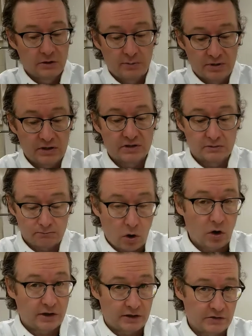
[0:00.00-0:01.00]
because the
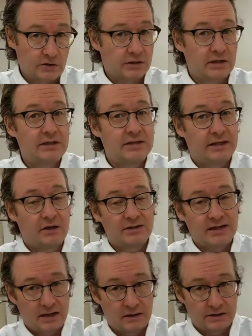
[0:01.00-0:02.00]
markings on the container
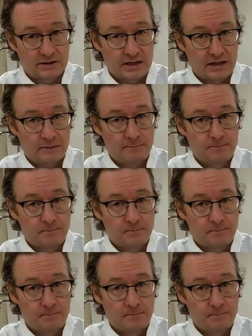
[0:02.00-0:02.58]
tell us that.